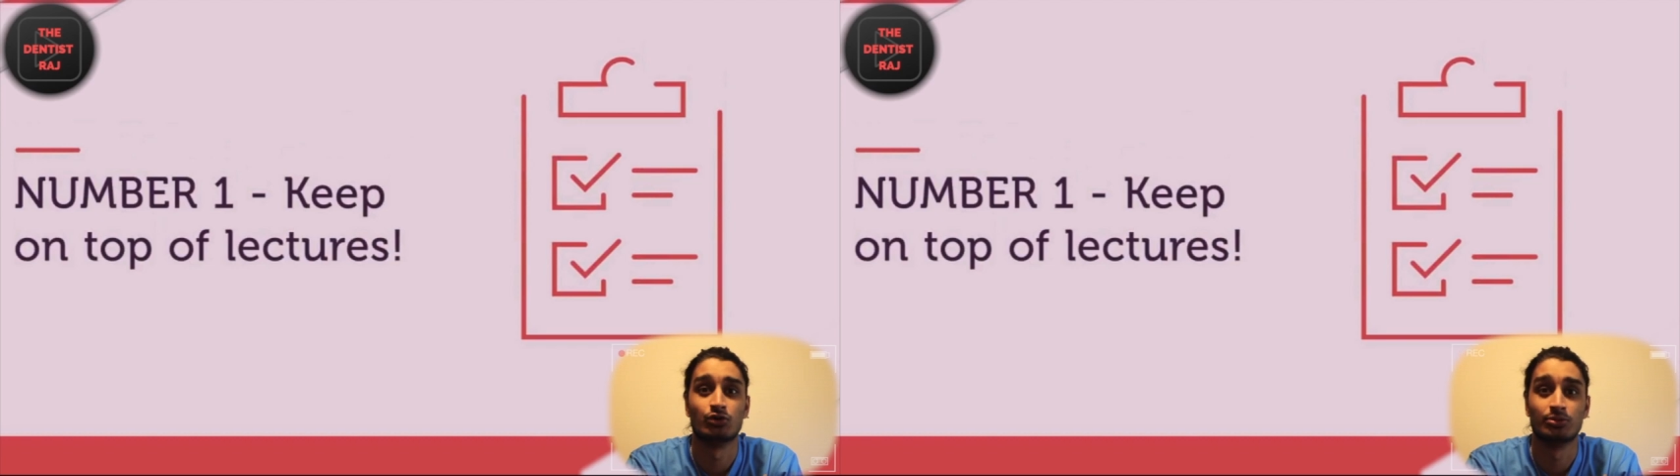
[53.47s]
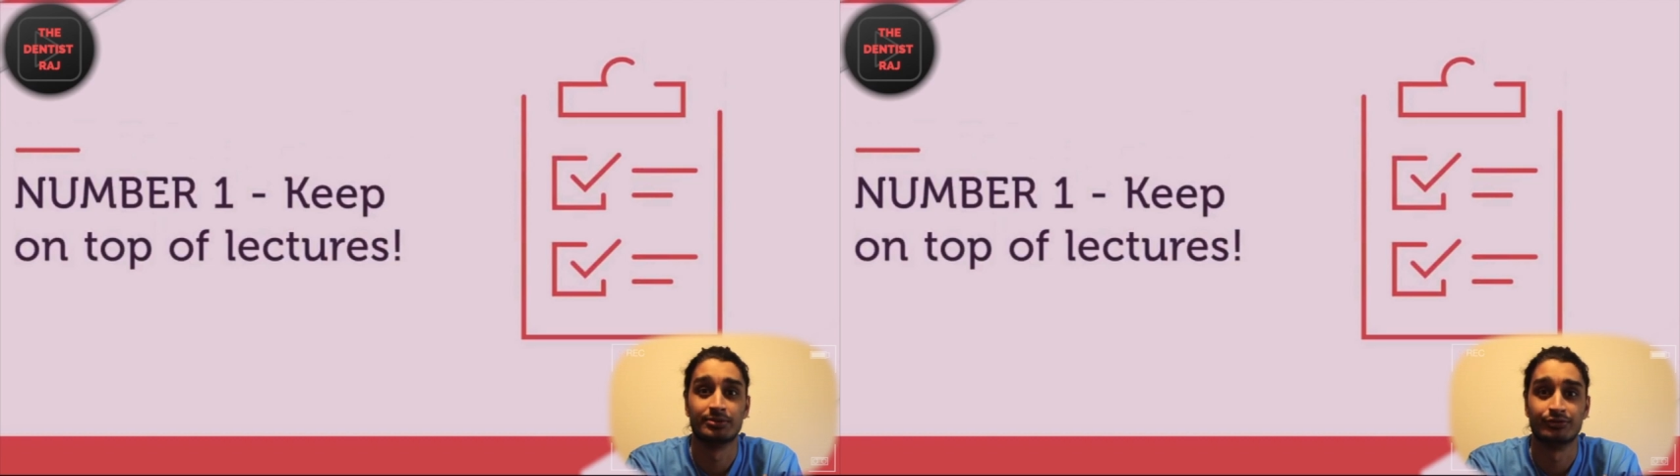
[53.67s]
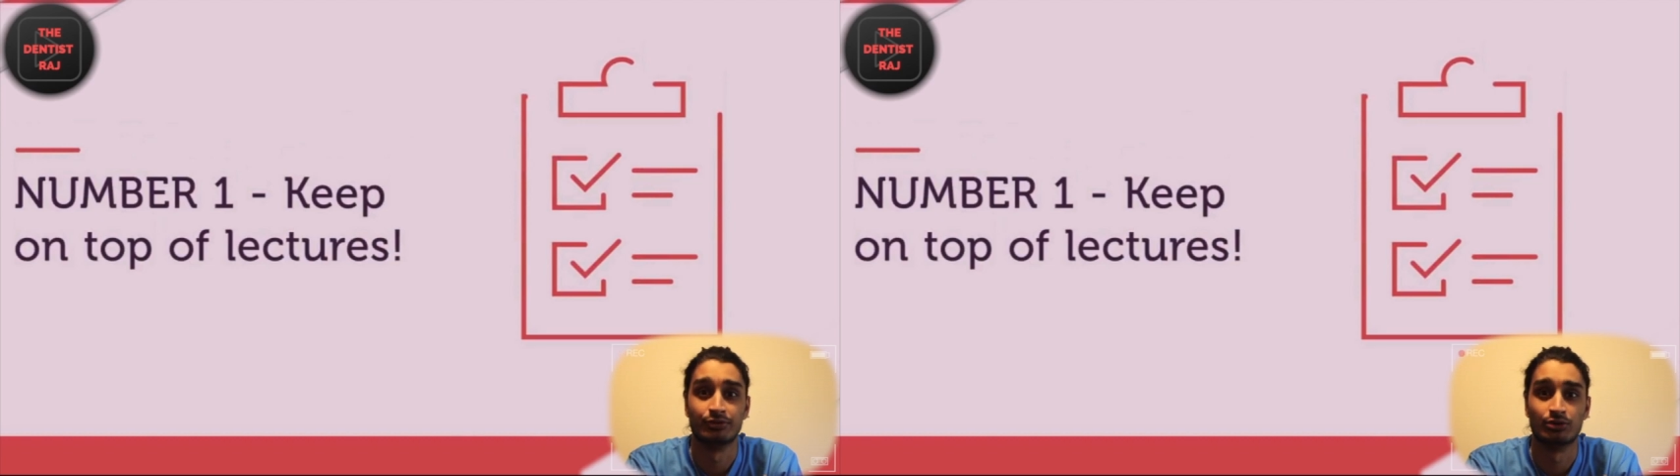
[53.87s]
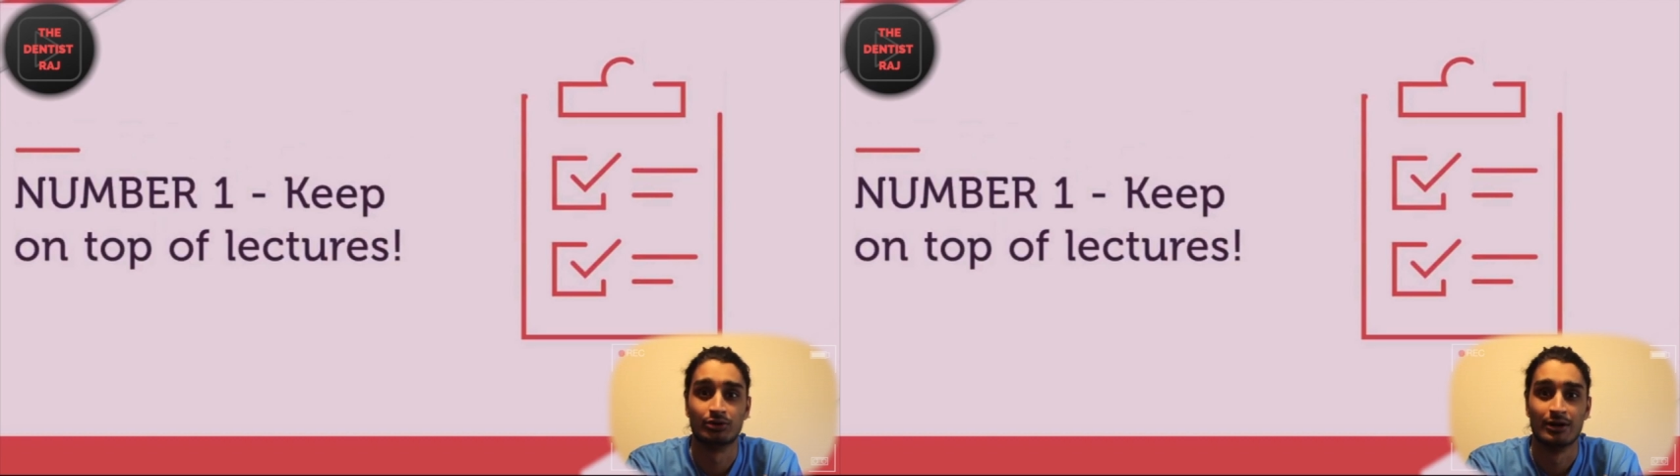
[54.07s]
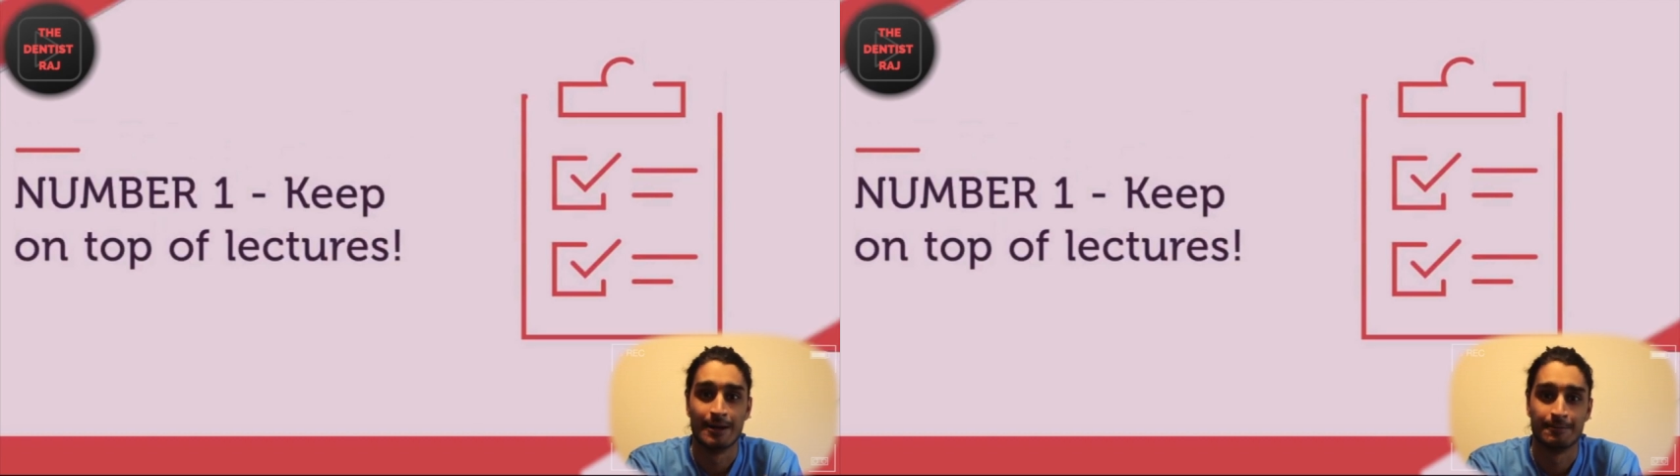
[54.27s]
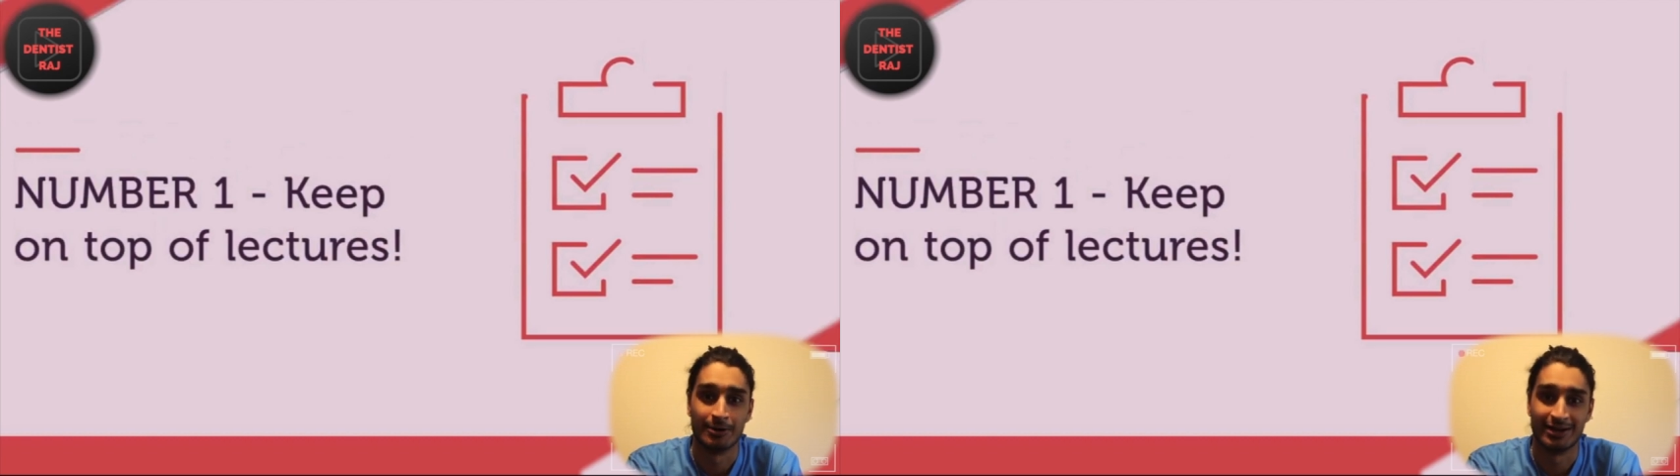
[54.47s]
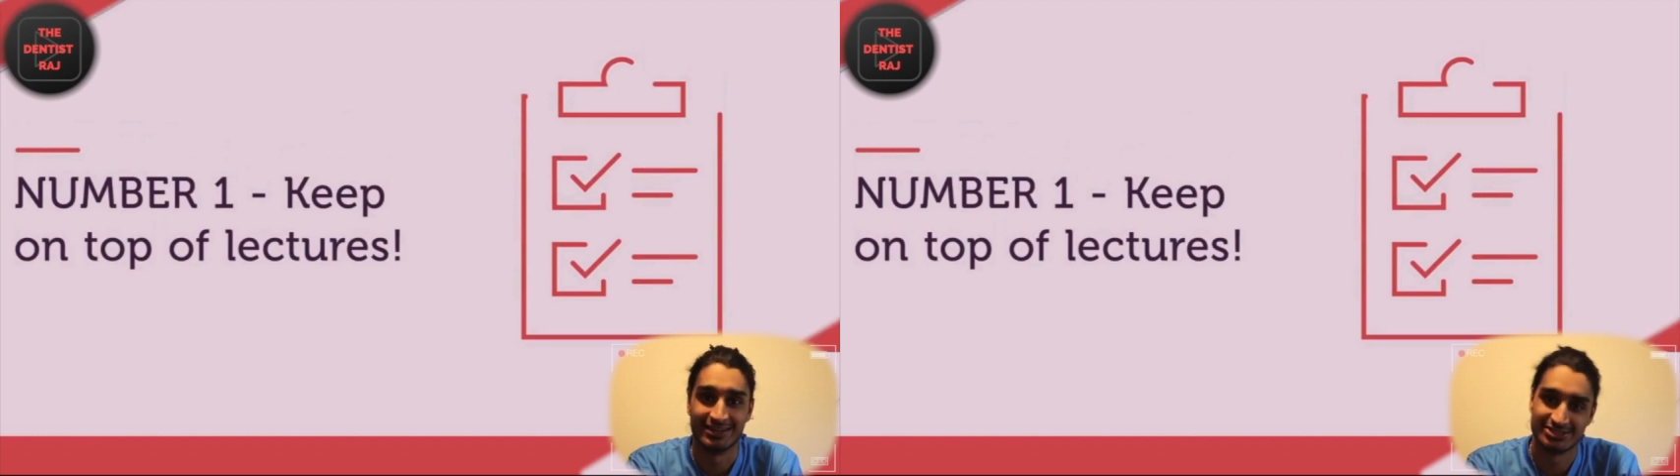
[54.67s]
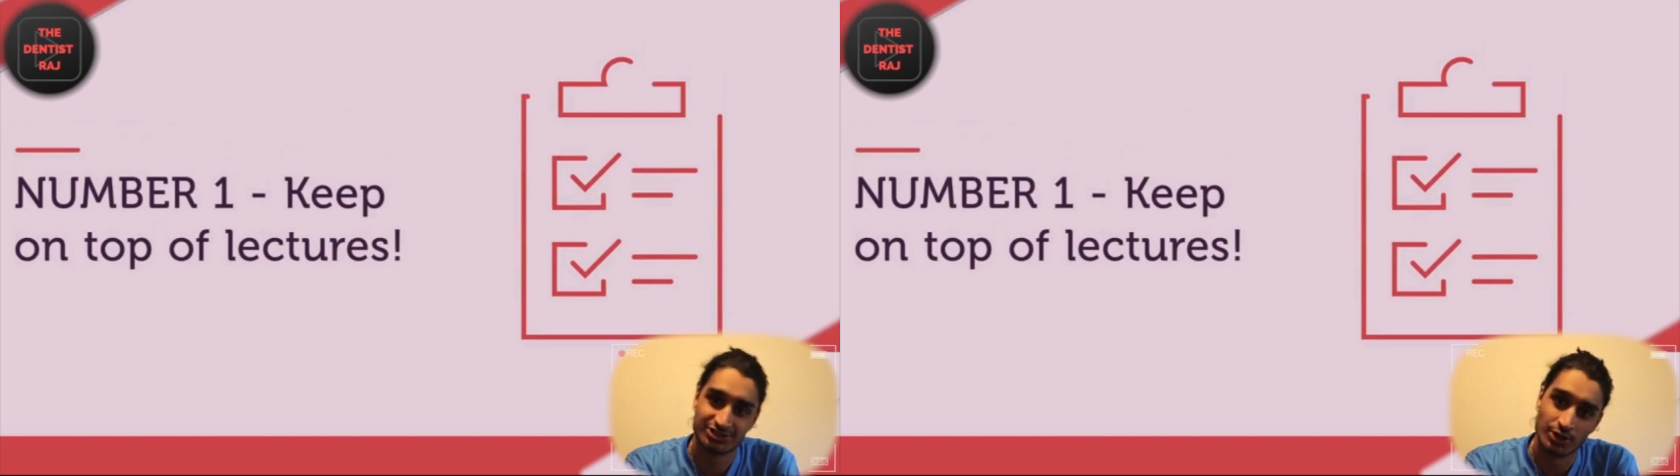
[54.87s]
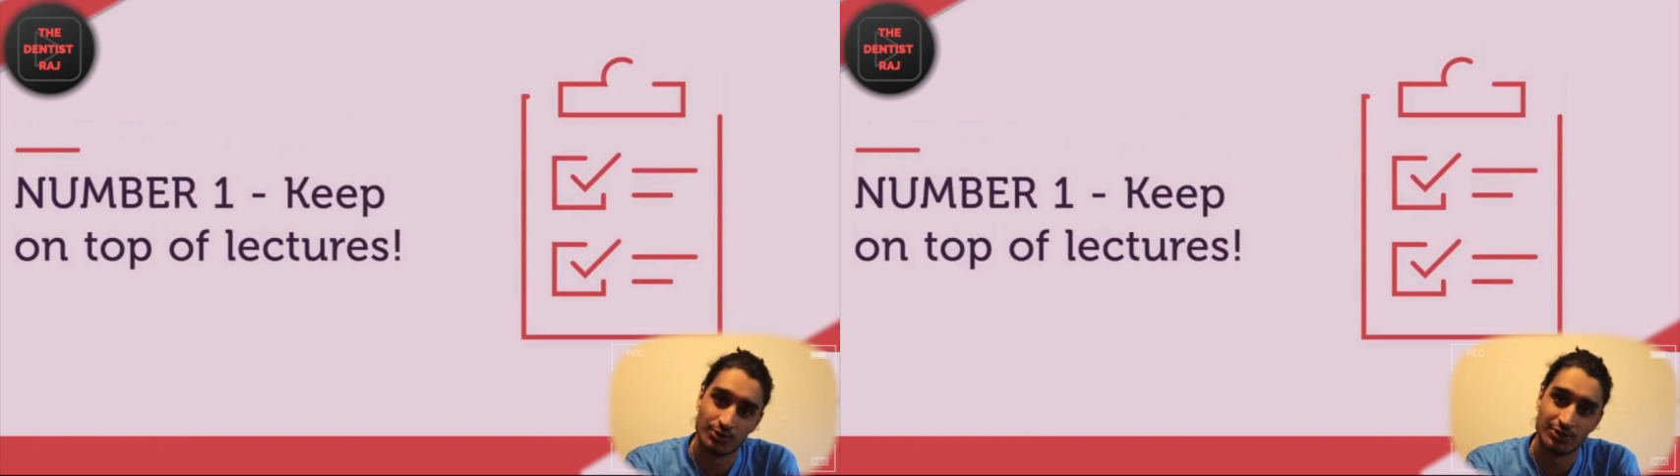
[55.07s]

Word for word: it all before, but it's so